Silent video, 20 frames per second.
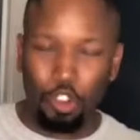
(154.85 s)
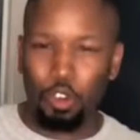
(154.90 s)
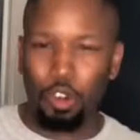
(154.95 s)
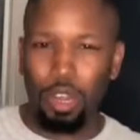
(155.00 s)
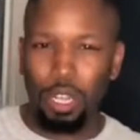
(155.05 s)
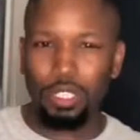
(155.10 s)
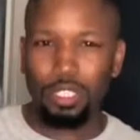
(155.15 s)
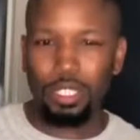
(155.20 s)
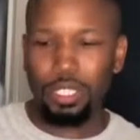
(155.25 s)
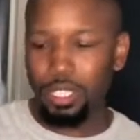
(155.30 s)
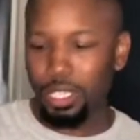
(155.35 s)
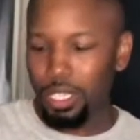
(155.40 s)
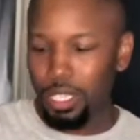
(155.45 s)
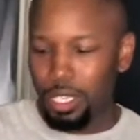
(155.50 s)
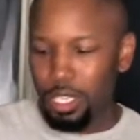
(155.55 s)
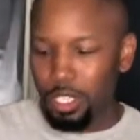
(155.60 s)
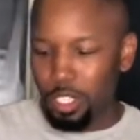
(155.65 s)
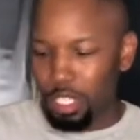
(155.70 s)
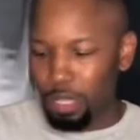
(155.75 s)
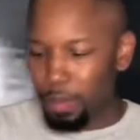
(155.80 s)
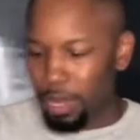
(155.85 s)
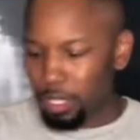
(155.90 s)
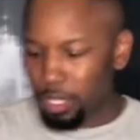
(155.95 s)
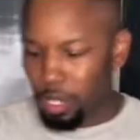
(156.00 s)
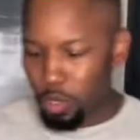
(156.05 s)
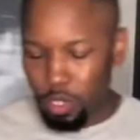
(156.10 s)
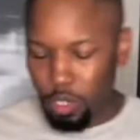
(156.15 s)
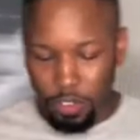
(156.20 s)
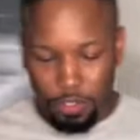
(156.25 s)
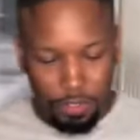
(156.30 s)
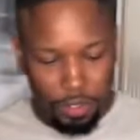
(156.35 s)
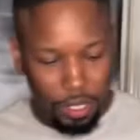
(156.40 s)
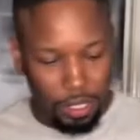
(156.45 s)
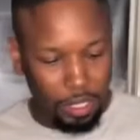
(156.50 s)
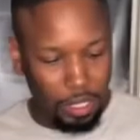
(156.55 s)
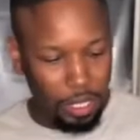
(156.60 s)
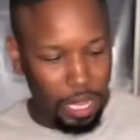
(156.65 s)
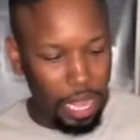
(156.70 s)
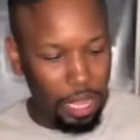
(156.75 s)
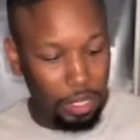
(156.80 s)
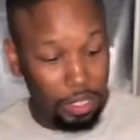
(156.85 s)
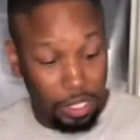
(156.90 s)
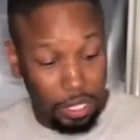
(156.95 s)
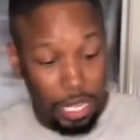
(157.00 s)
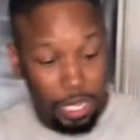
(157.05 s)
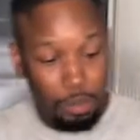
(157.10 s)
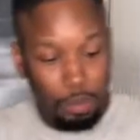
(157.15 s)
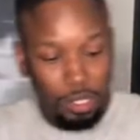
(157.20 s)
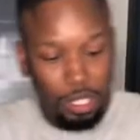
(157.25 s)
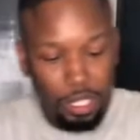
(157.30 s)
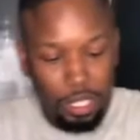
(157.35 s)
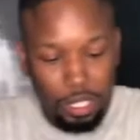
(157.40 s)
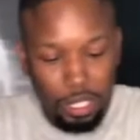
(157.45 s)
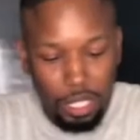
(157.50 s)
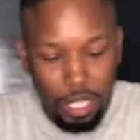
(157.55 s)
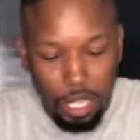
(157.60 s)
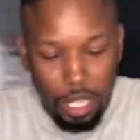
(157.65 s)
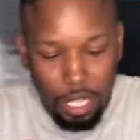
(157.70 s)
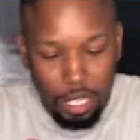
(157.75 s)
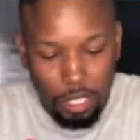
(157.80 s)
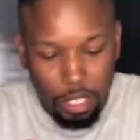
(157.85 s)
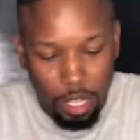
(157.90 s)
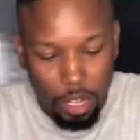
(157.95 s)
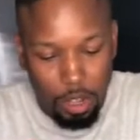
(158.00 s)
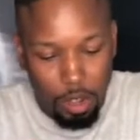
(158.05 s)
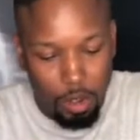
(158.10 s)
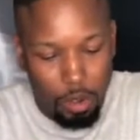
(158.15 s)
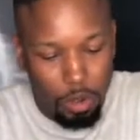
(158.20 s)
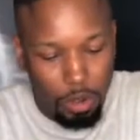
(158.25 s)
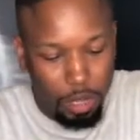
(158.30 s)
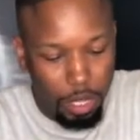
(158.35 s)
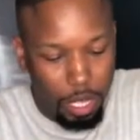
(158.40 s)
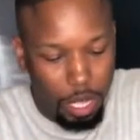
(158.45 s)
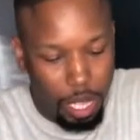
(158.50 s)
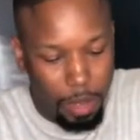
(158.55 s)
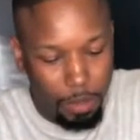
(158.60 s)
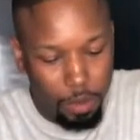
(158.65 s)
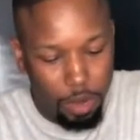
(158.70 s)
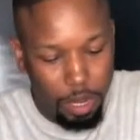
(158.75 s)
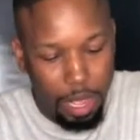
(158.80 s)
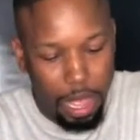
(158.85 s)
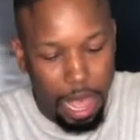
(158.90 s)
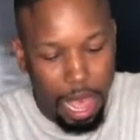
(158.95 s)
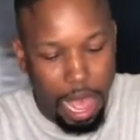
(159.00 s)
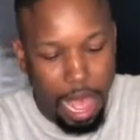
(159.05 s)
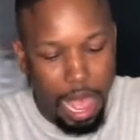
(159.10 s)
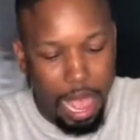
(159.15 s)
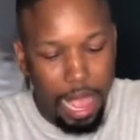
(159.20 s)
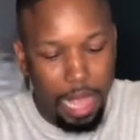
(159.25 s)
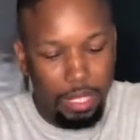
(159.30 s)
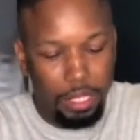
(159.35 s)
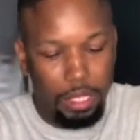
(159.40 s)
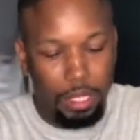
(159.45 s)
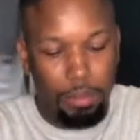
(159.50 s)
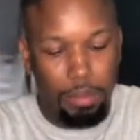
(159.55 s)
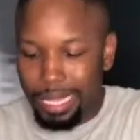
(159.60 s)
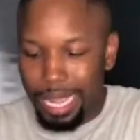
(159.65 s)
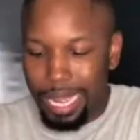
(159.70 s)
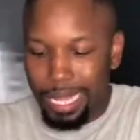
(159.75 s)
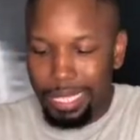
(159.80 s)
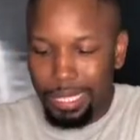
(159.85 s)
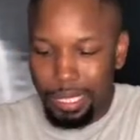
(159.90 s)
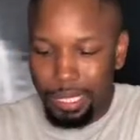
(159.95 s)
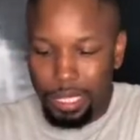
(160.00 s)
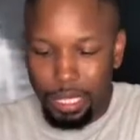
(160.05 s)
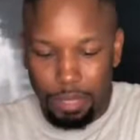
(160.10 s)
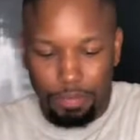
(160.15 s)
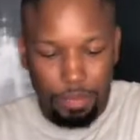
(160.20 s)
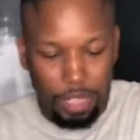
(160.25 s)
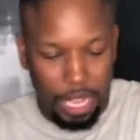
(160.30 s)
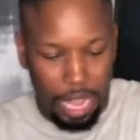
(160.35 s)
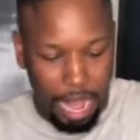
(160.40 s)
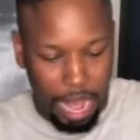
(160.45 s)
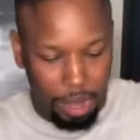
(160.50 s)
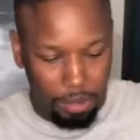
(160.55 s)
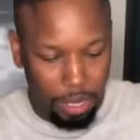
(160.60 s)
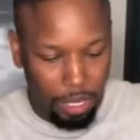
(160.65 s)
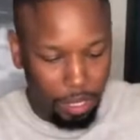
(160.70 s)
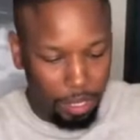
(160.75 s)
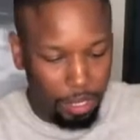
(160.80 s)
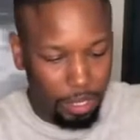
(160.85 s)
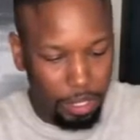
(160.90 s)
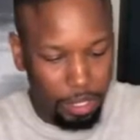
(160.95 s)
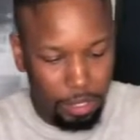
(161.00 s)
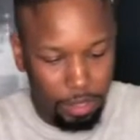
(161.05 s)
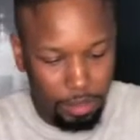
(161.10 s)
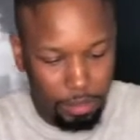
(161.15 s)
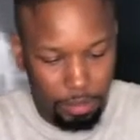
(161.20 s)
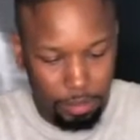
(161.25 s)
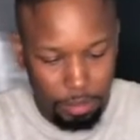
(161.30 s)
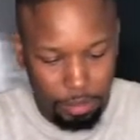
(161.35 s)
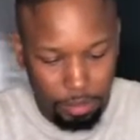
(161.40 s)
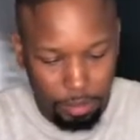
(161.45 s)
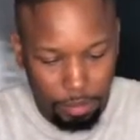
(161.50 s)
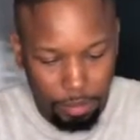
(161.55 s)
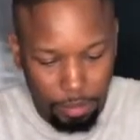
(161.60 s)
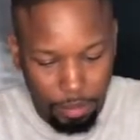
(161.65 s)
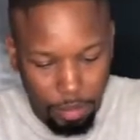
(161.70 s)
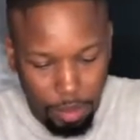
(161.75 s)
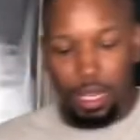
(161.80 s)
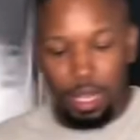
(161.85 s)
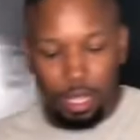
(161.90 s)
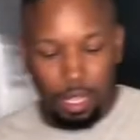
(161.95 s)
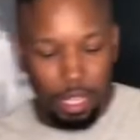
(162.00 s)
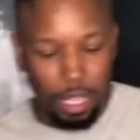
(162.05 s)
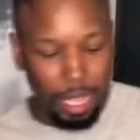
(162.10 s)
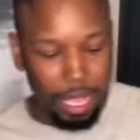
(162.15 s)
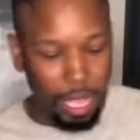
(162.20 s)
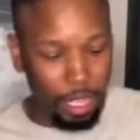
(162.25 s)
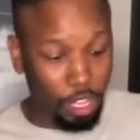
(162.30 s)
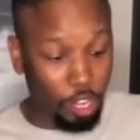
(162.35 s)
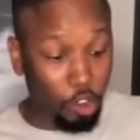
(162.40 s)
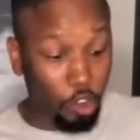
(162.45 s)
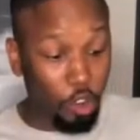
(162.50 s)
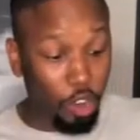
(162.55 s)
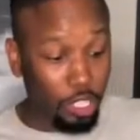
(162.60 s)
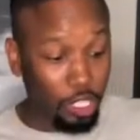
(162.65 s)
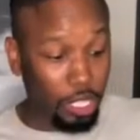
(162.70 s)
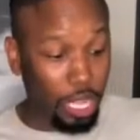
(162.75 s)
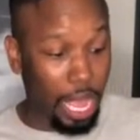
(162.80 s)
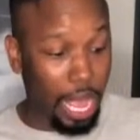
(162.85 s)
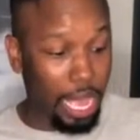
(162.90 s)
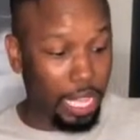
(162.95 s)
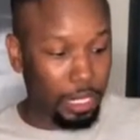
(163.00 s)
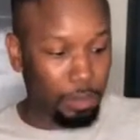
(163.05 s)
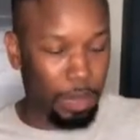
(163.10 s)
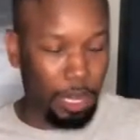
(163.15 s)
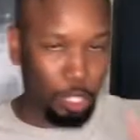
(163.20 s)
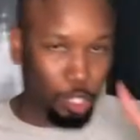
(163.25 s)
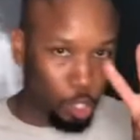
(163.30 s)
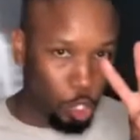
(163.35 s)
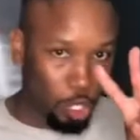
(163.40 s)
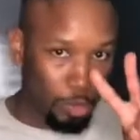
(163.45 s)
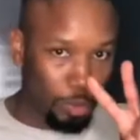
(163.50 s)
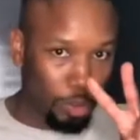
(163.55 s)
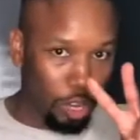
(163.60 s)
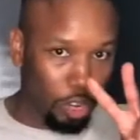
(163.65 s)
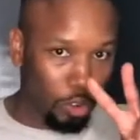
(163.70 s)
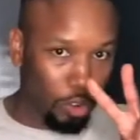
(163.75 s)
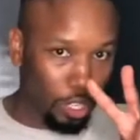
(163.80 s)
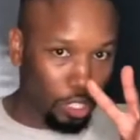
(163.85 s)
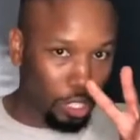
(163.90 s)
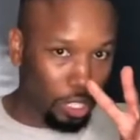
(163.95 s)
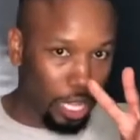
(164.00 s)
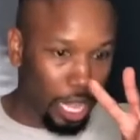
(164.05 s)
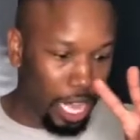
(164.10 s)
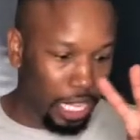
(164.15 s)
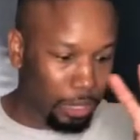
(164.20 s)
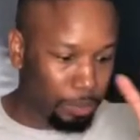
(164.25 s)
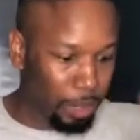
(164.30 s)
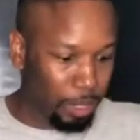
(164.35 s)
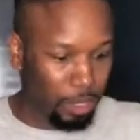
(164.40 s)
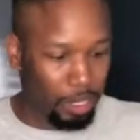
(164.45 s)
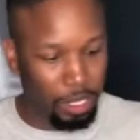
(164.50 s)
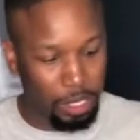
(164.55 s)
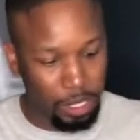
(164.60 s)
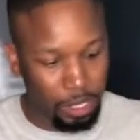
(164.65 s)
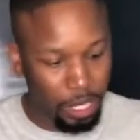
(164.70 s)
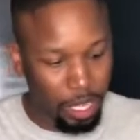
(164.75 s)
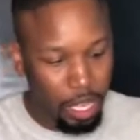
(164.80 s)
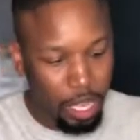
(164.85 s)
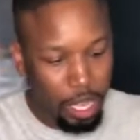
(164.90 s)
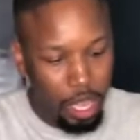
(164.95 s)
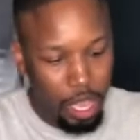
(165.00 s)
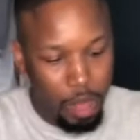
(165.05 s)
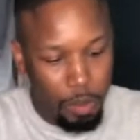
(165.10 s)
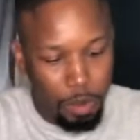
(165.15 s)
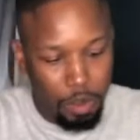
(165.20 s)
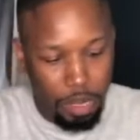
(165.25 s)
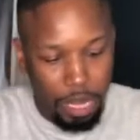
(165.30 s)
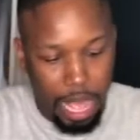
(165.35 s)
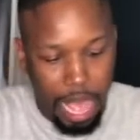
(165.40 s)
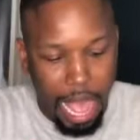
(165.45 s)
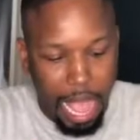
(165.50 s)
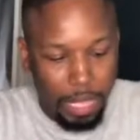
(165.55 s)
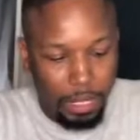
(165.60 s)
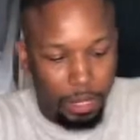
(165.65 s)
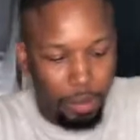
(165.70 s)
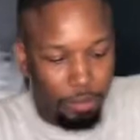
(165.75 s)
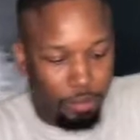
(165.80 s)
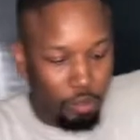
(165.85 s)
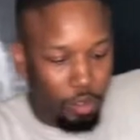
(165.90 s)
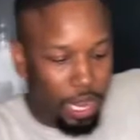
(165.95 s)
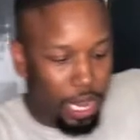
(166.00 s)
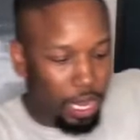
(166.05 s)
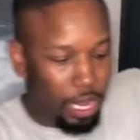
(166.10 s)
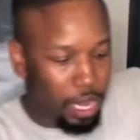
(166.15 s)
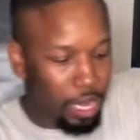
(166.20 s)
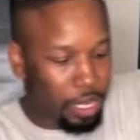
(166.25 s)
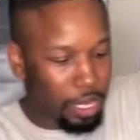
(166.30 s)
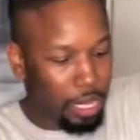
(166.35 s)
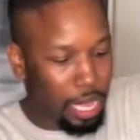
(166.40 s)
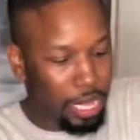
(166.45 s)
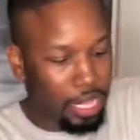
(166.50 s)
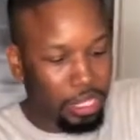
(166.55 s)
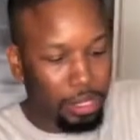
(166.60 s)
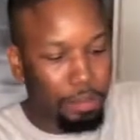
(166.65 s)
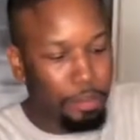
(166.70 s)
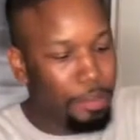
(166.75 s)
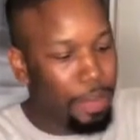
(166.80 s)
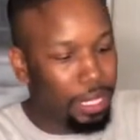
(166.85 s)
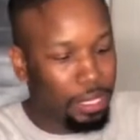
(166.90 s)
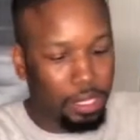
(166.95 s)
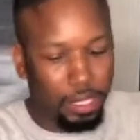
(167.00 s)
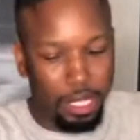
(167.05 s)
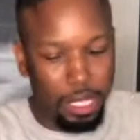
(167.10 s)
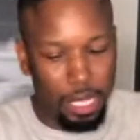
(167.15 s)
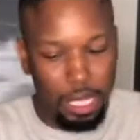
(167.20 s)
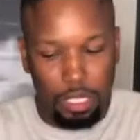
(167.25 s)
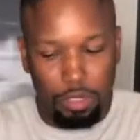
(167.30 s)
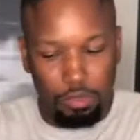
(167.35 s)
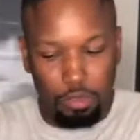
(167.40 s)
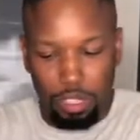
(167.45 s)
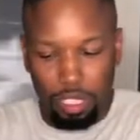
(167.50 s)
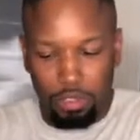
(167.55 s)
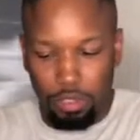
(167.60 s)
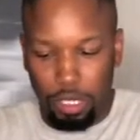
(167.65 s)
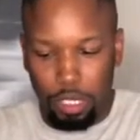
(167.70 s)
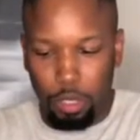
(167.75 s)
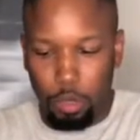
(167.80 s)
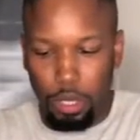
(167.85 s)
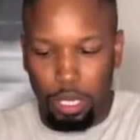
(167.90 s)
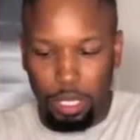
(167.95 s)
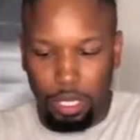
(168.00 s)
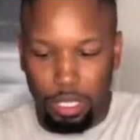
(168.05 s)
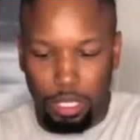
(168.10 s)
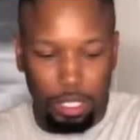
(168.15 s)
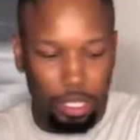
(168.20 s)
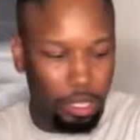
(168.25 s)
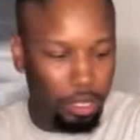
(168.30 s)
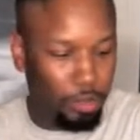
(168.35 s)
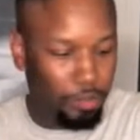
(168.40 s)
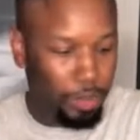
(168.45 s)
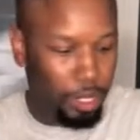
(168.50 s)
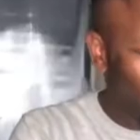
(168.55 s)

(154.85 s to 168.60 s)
crunch to my tuna fish sandwiches, so I'm gonna add some diced carrots. Another crunch aspect, 2 more crunchy aspects to this. We're gonna add some red onion. I just minced these really, really quickly, so